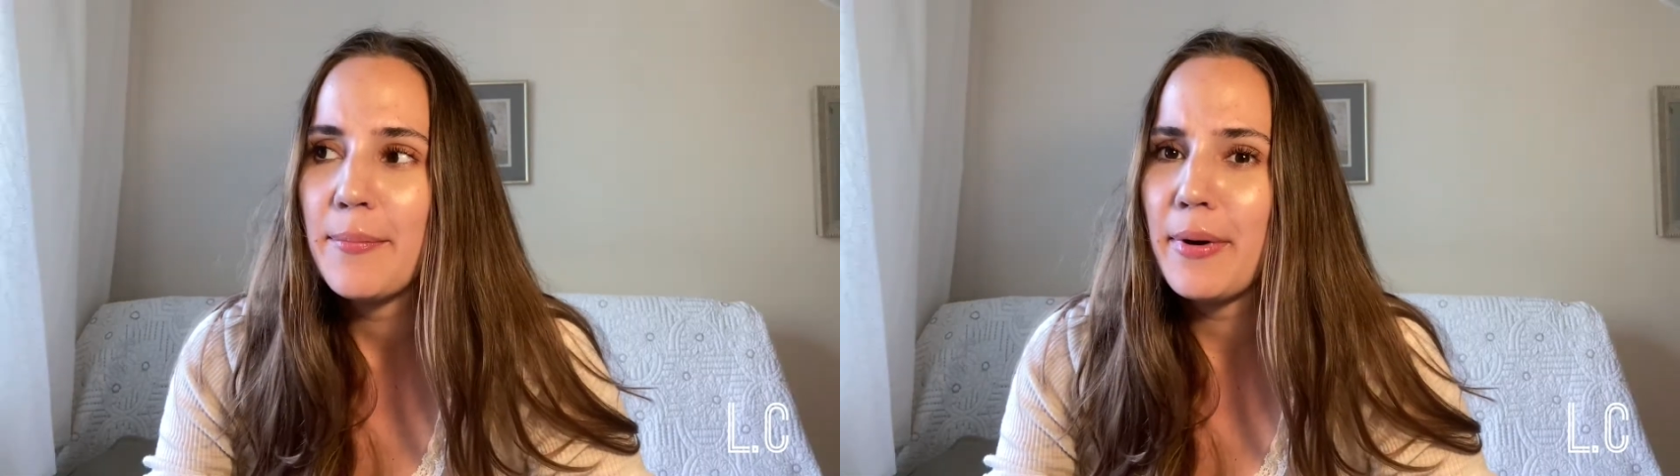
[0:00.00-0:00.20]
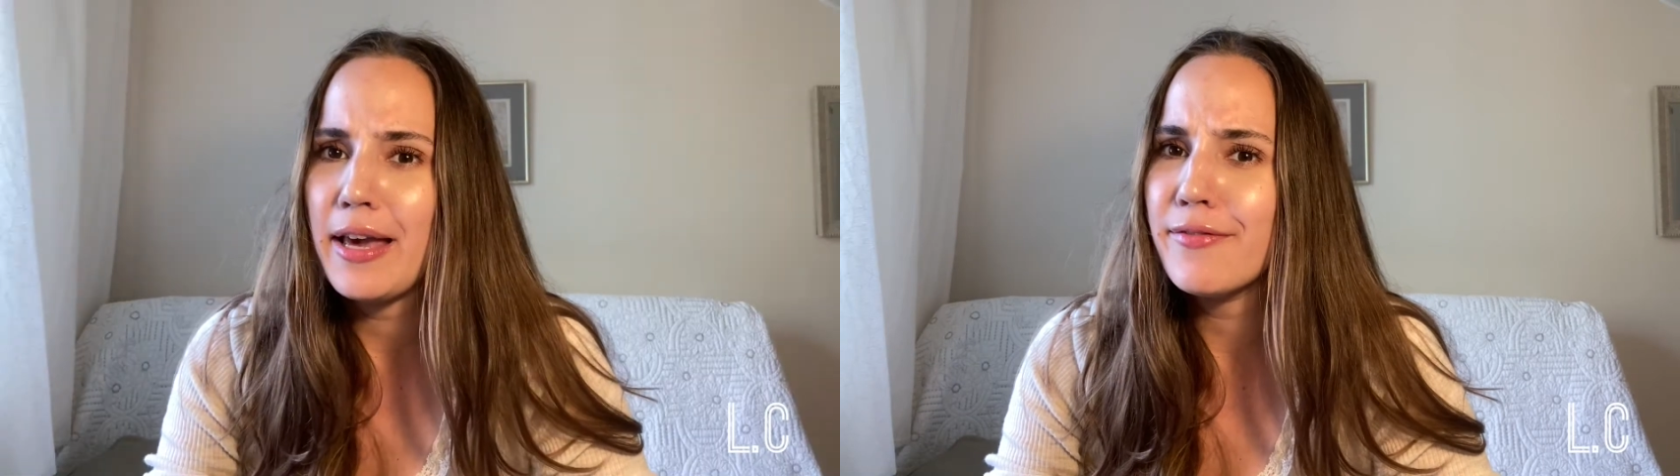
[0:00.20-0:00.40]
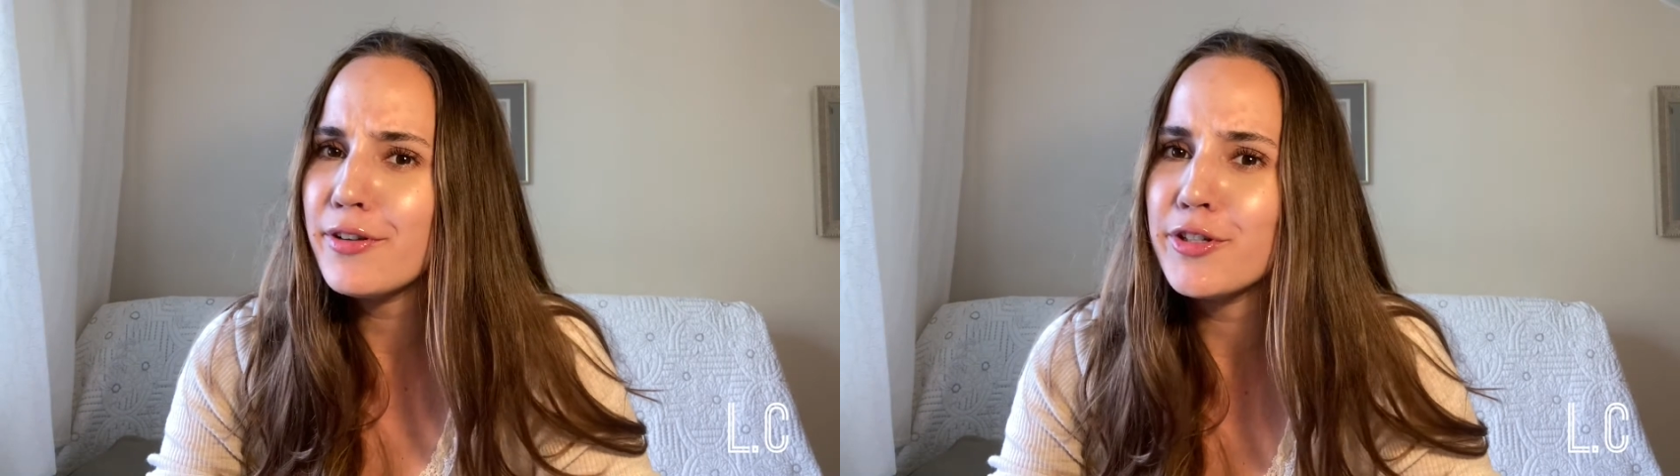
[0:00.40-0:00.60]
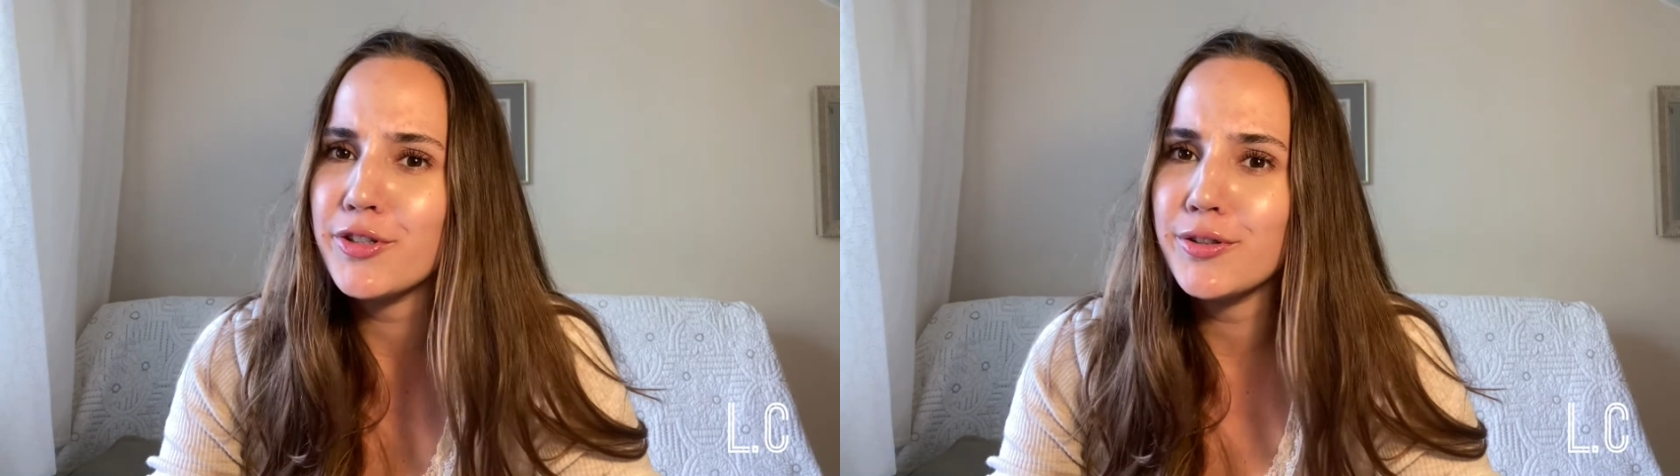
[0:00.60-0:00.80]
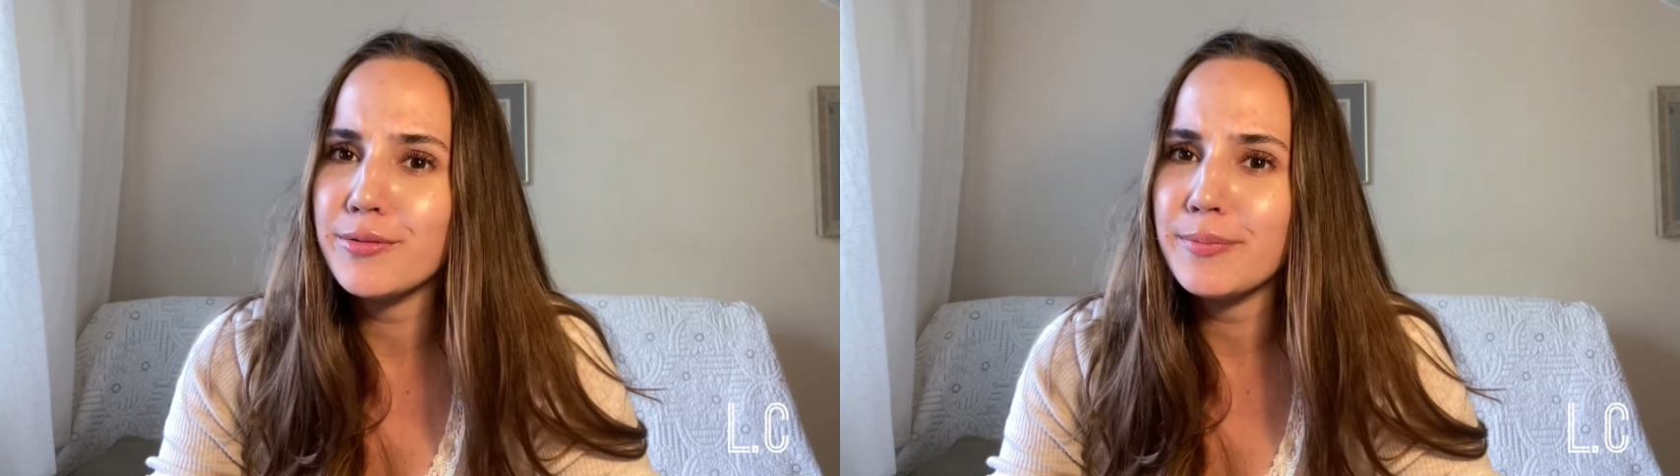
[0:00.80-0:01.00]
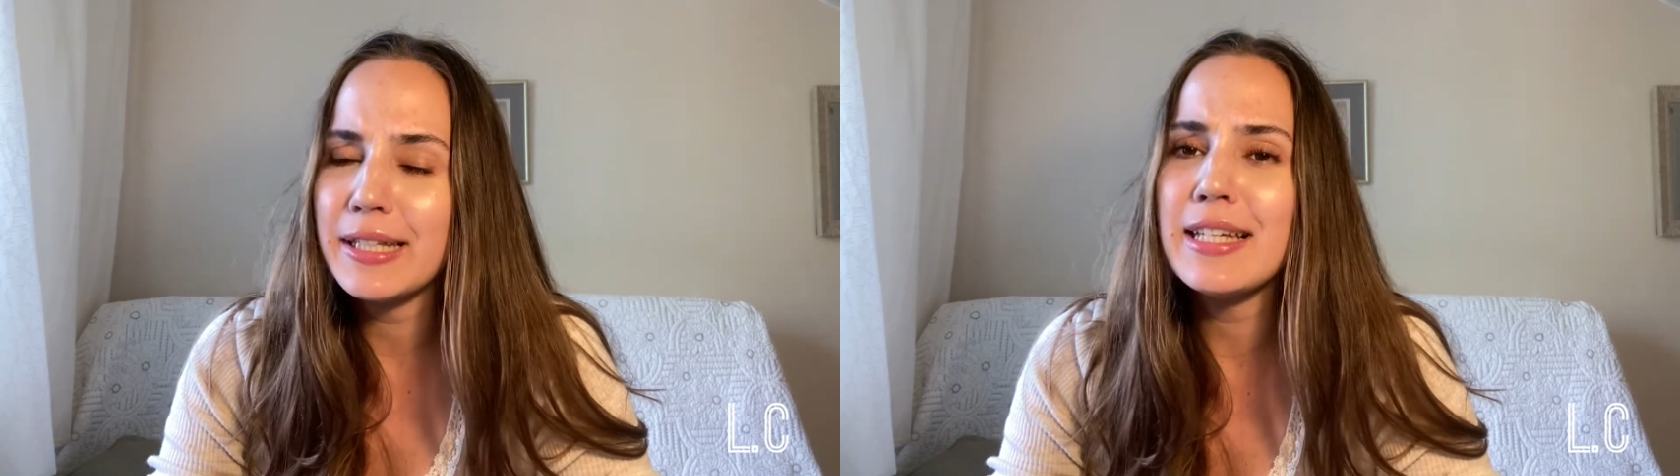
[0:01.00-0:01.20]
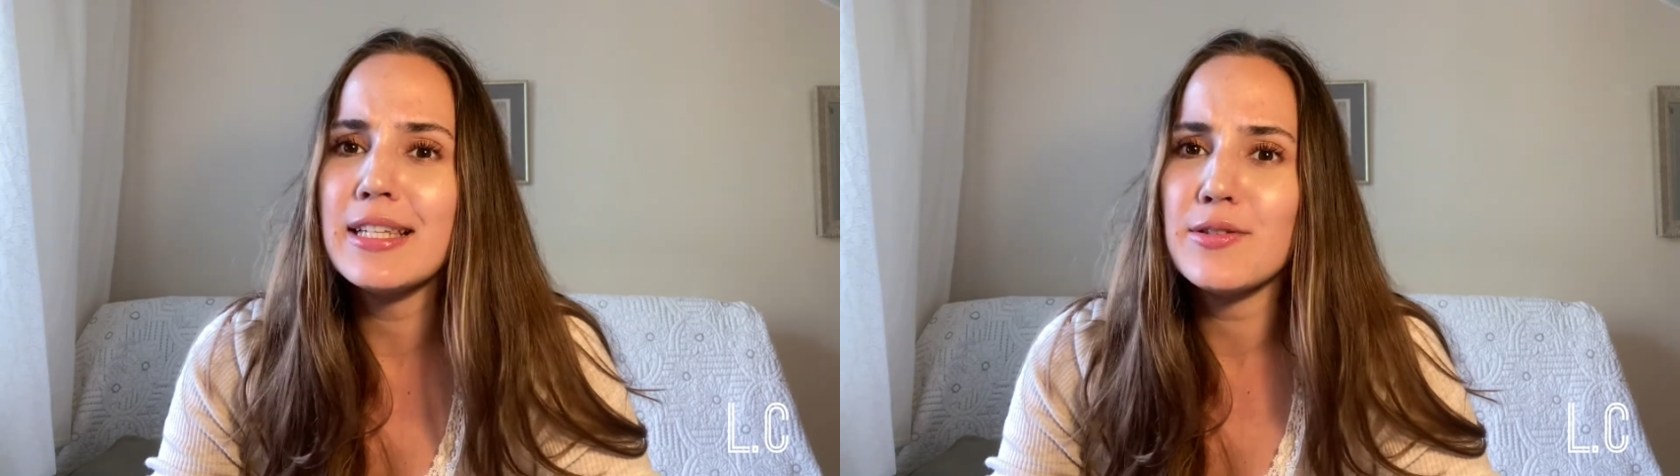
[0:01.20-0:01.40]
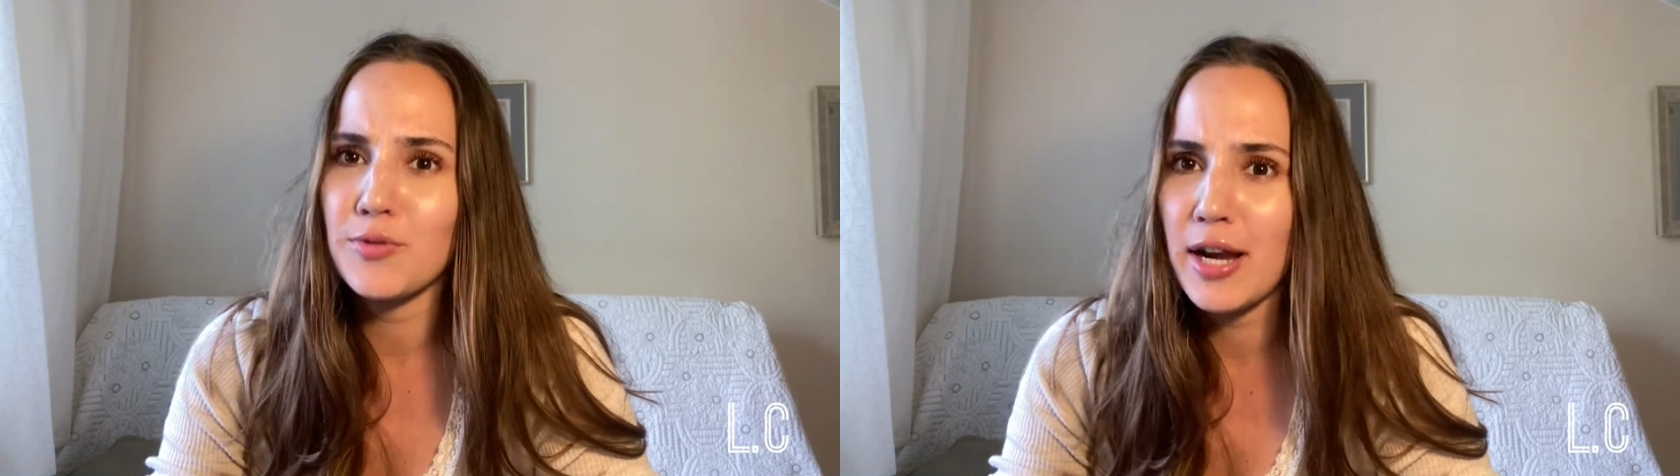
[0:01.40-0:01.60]
but if you do,
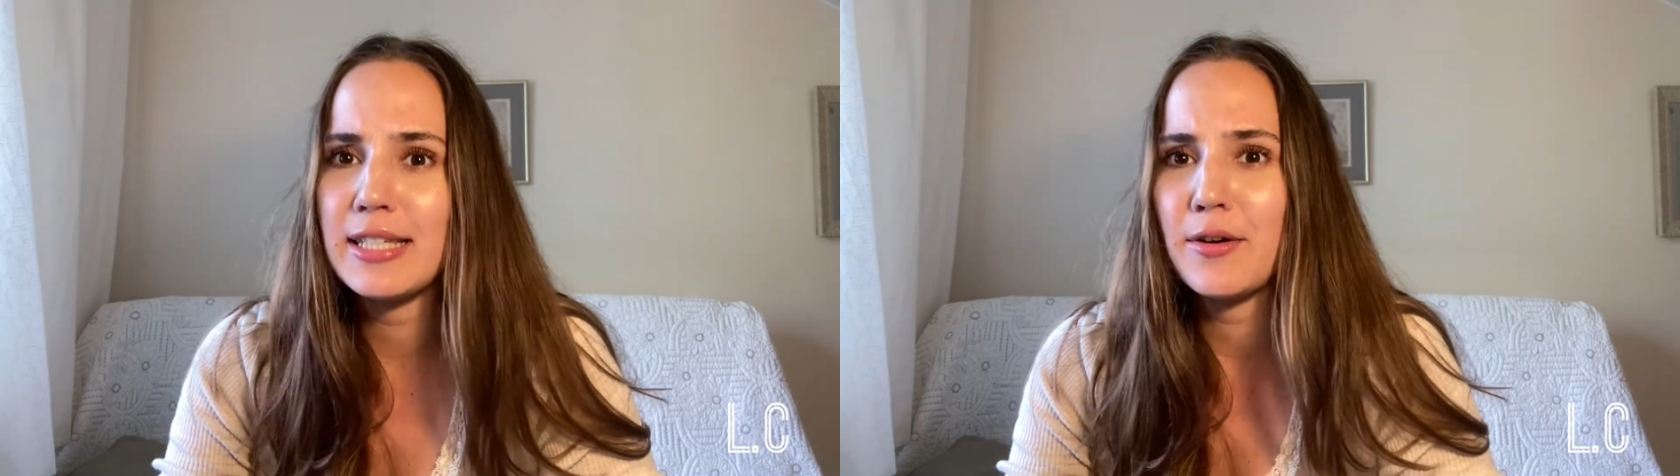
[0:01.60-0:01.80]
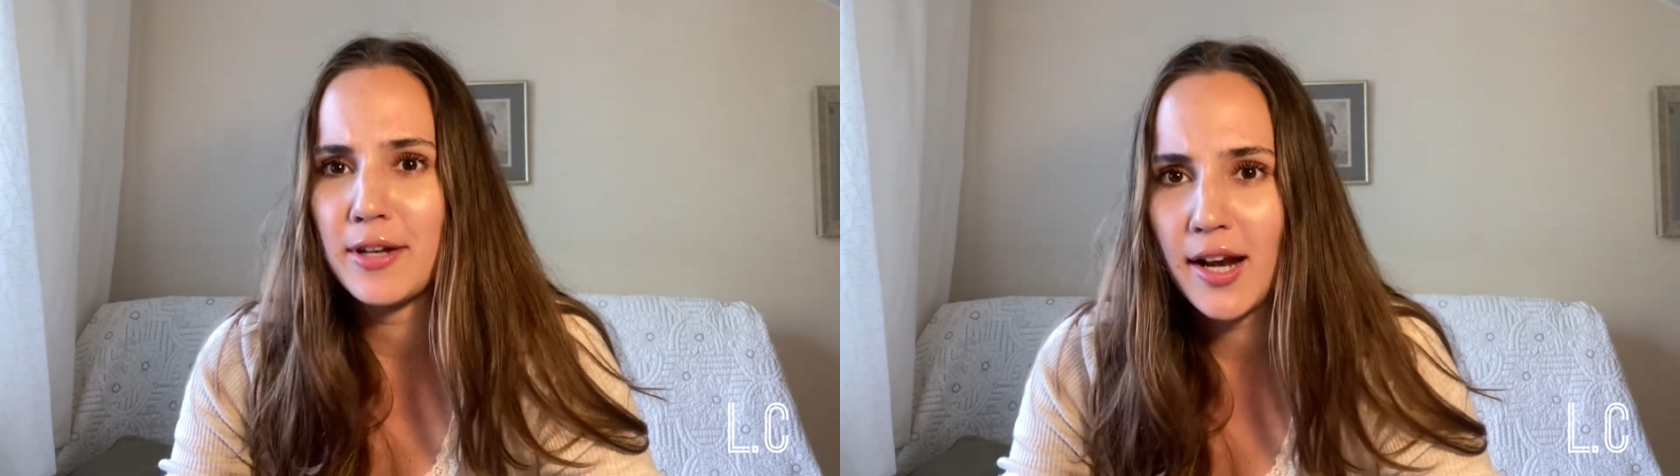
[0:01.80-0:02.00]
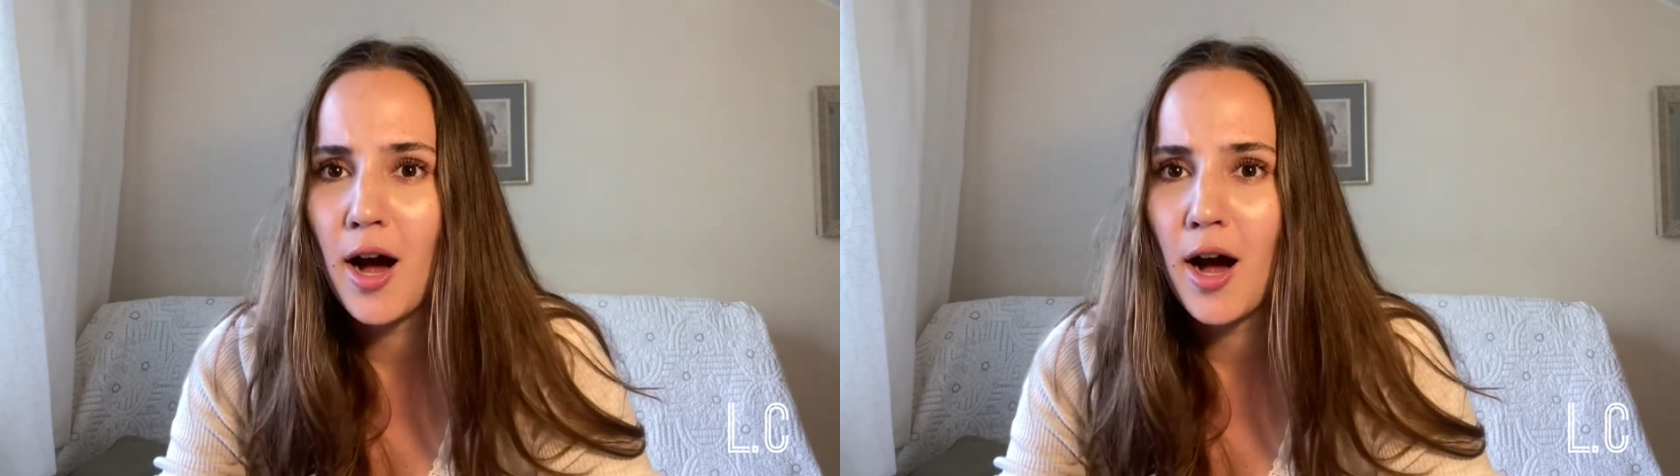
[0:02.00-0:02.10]
please write down in a